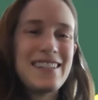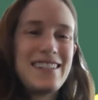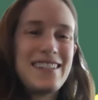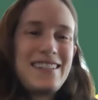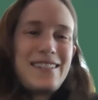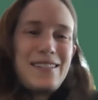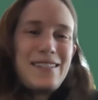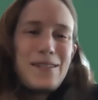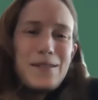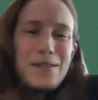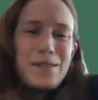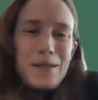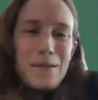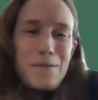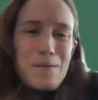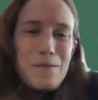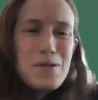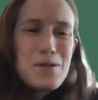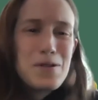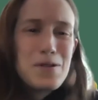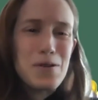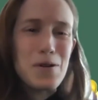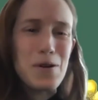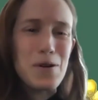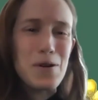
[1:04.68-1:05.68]
Do some
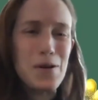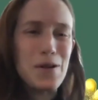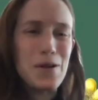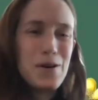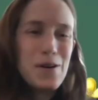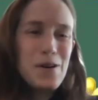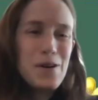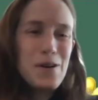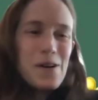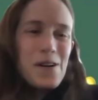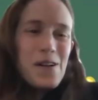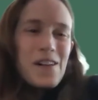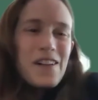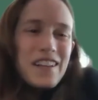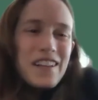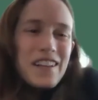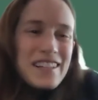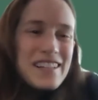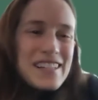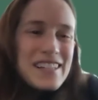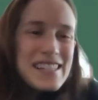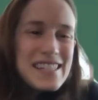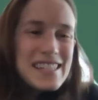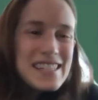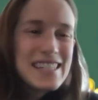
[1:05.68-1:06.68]
shoulder
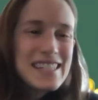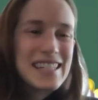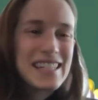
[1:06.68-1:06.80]
rolls